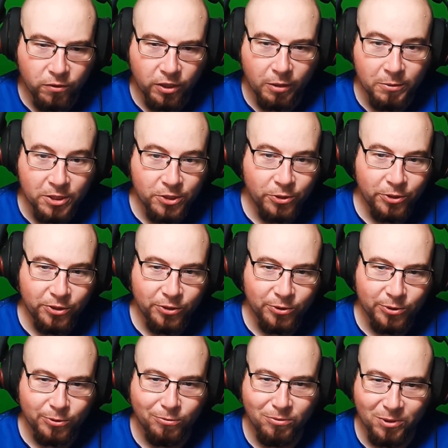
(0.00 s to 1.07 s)
I'm going to show you
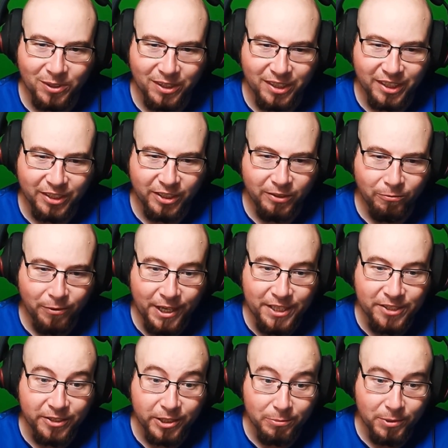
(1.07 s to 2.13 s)
what the
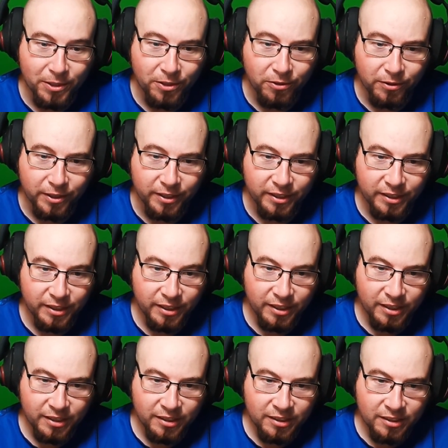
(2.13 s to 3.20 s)
Razer has been doing.
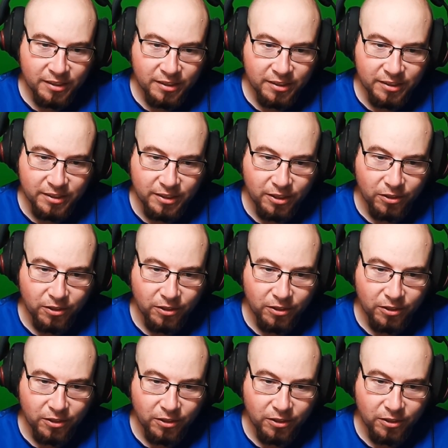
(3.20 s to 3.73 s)
So